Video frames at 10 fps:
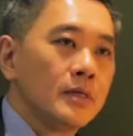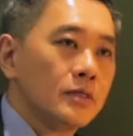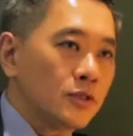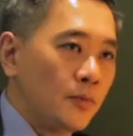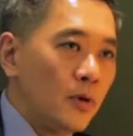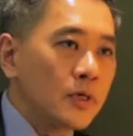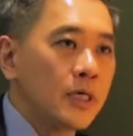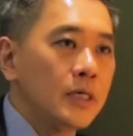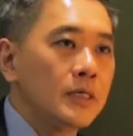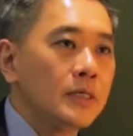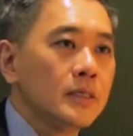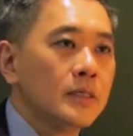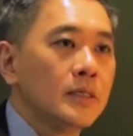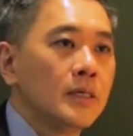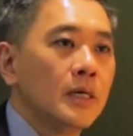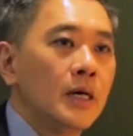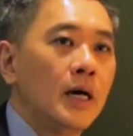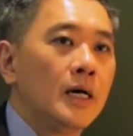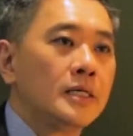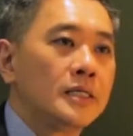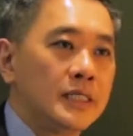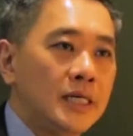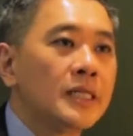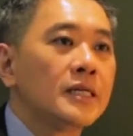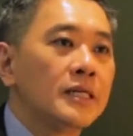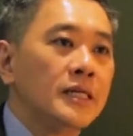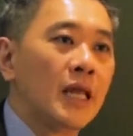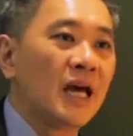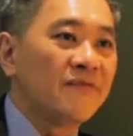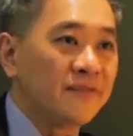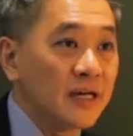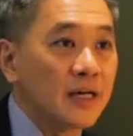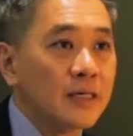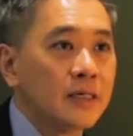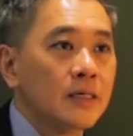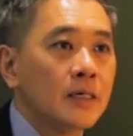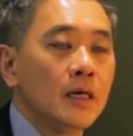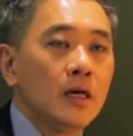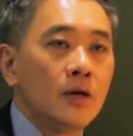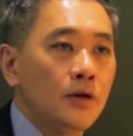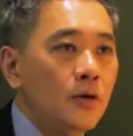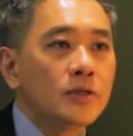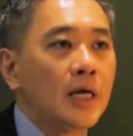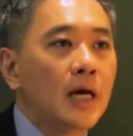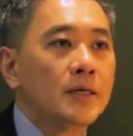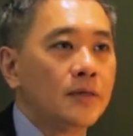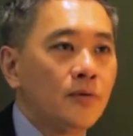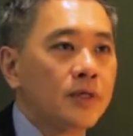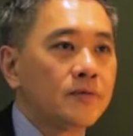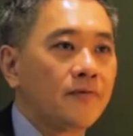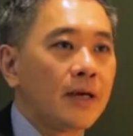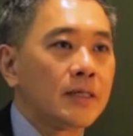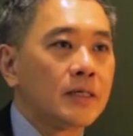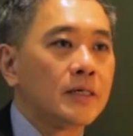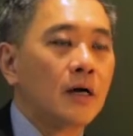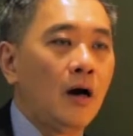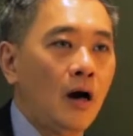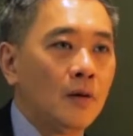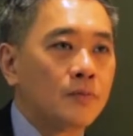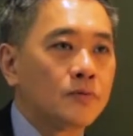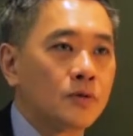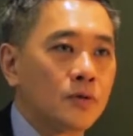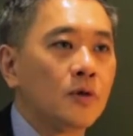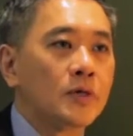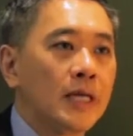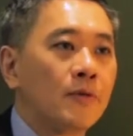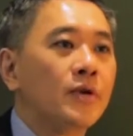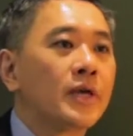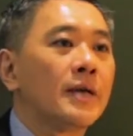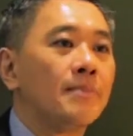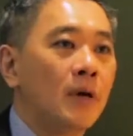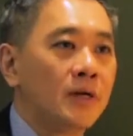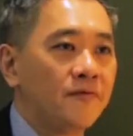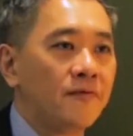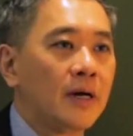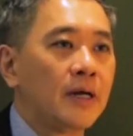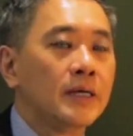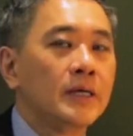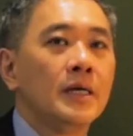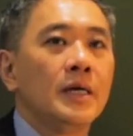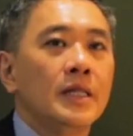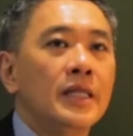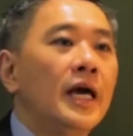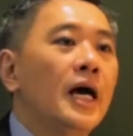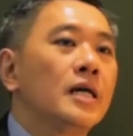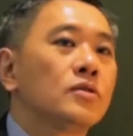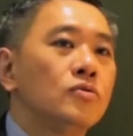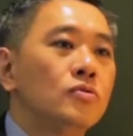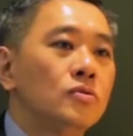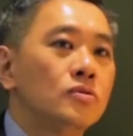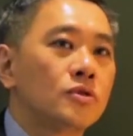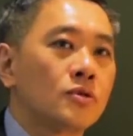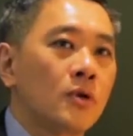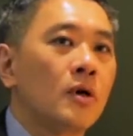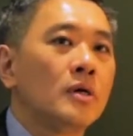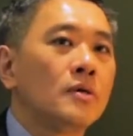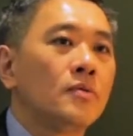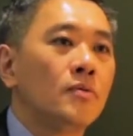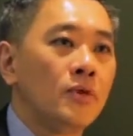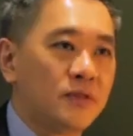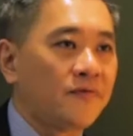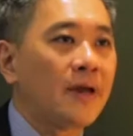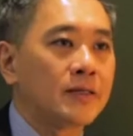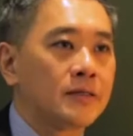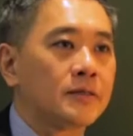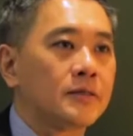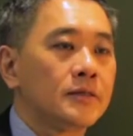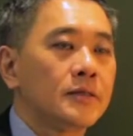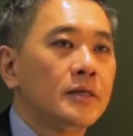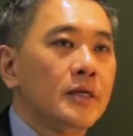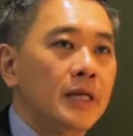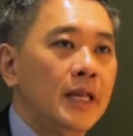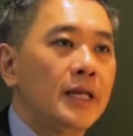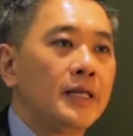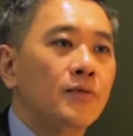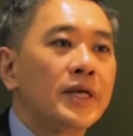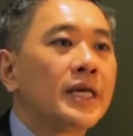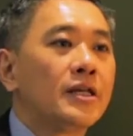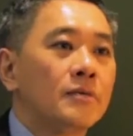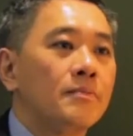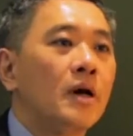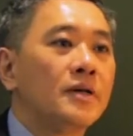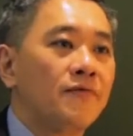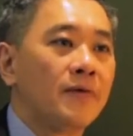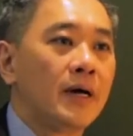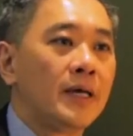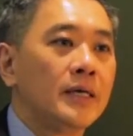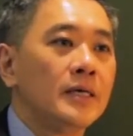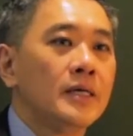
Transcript: smoking, sedentary lifestyle. Those are the risk factors of stroke that we can modify. There are two strong risk factors that we cannot modify,